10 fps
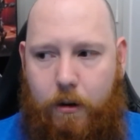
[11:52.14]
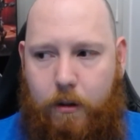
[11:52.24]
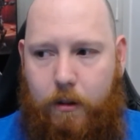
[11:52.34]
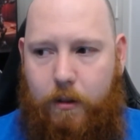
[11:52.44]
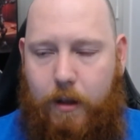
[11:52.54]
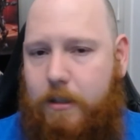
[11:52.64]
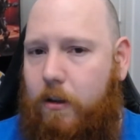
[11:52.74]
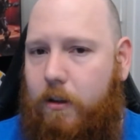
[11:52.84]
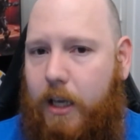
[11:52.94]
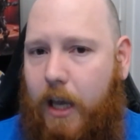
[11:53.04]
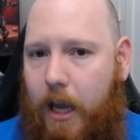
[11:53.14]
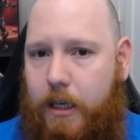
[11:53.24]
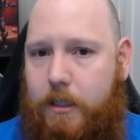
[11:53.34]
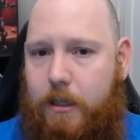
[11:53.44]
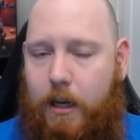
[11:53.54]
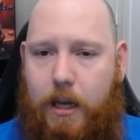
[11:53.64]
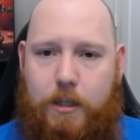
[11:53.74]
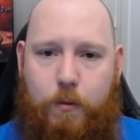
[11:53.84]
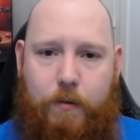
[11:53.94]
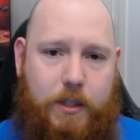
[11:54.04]
That's not the case, and as
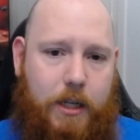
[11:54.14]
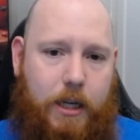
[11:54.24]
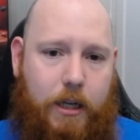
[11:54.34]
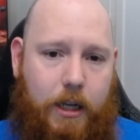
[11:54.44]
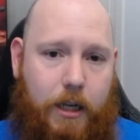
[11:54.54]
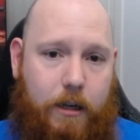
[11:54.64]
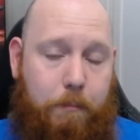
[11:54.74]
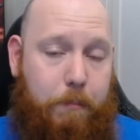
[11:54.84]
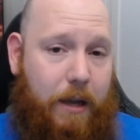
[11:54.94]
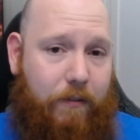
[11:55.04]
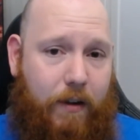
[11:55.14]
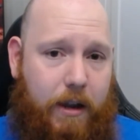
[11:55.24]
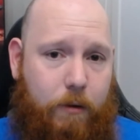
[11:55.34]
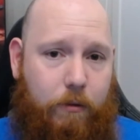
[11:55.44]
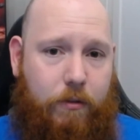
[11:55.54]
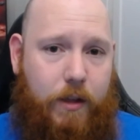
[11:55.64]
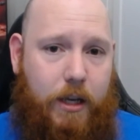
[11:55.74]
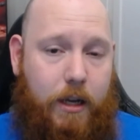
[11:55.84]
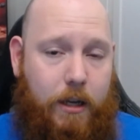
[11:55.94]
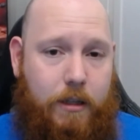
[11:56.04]
we've seen in BFA with
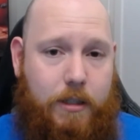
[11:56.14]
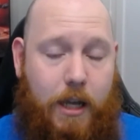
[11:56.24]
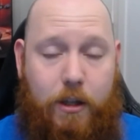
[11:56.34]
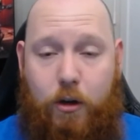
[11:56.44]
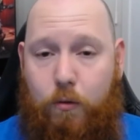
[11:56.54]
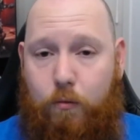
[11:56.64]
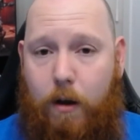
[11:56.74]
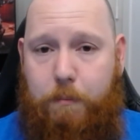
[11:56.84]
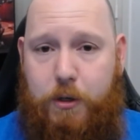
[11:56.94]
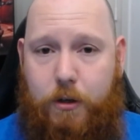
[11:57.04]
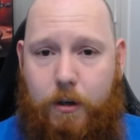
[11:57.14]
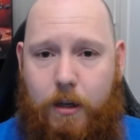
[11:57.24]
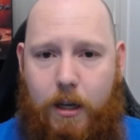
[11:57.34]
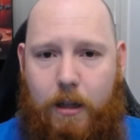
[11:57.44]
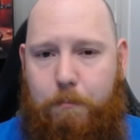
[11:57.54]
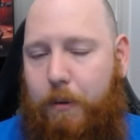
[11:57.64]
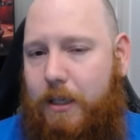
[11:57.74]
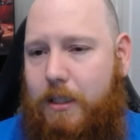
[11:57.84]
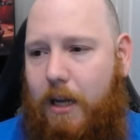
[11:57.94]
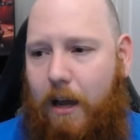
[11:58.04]
the corruption,
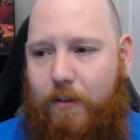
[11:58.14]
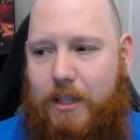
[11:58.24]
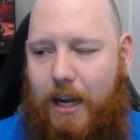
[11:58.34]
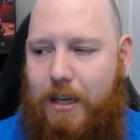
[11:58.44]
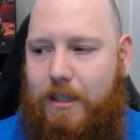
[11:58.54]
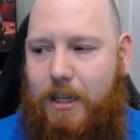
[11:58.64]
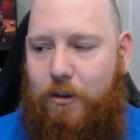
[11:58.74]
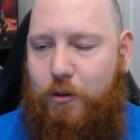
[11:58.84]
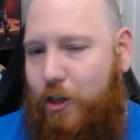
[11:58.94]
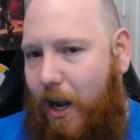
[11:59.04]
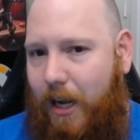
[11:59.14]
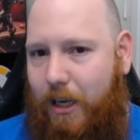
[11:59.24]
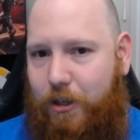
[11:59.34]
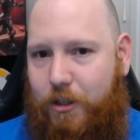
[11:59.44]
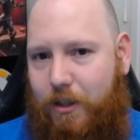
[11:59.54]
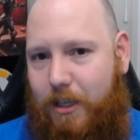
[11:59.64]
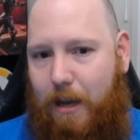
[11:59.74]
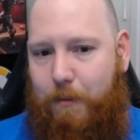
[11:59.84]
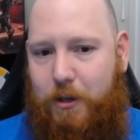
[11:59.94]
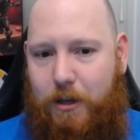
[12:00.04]
Blizzard have a tendency to change the
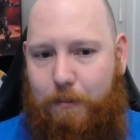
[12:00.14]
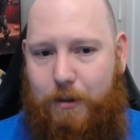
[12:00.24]
damage numbers